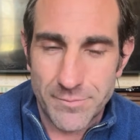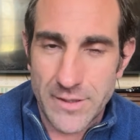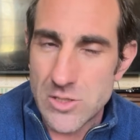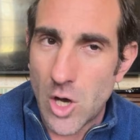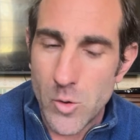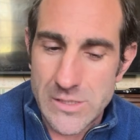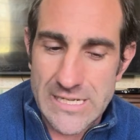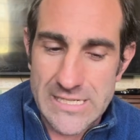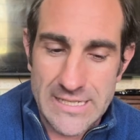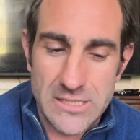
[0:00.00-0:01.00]
That's not always
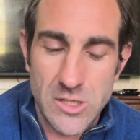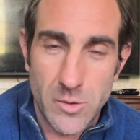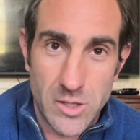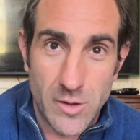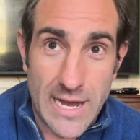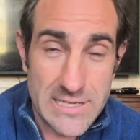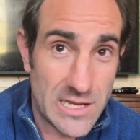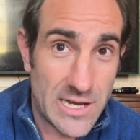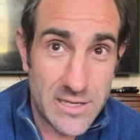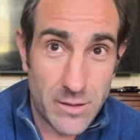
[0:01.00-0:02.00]
the easiest thing to do at
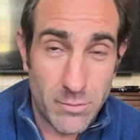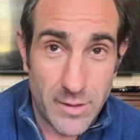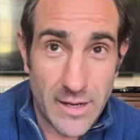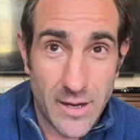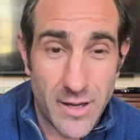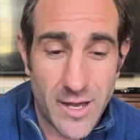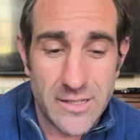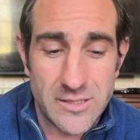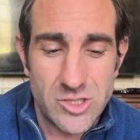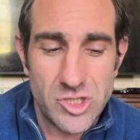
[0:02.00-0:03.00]
Newcastle, I don't think. And
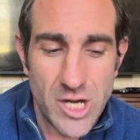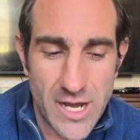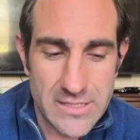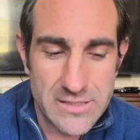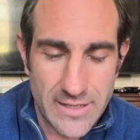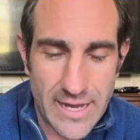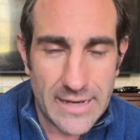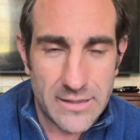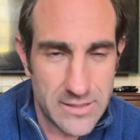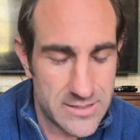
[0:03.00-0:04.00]
I just
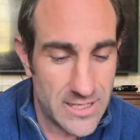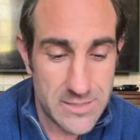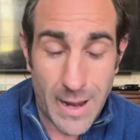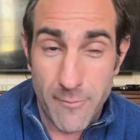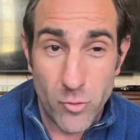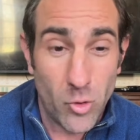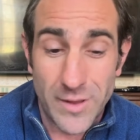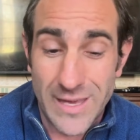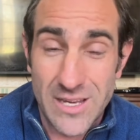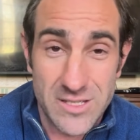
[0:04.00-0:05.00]
had concerns about him, for all
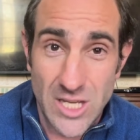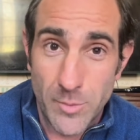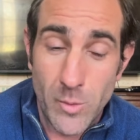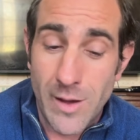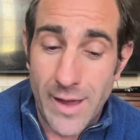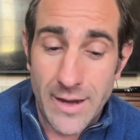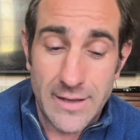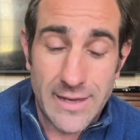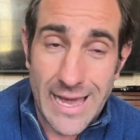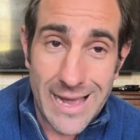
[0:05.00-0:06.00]
that he could still be well
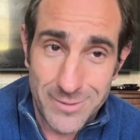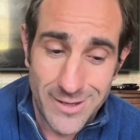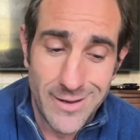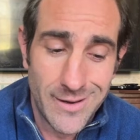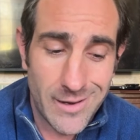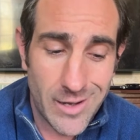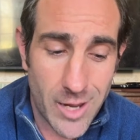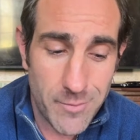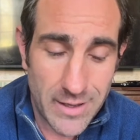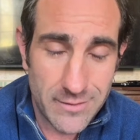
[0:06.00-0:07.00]
handicapped,
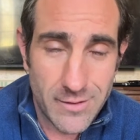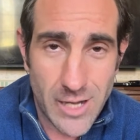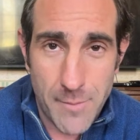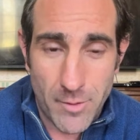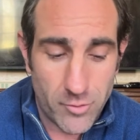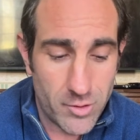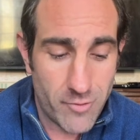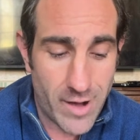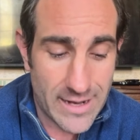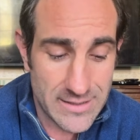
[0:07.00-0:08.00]
climbing through the
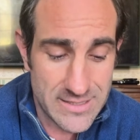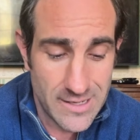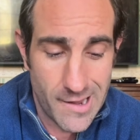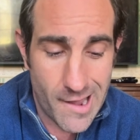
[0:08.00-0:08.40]
ranks.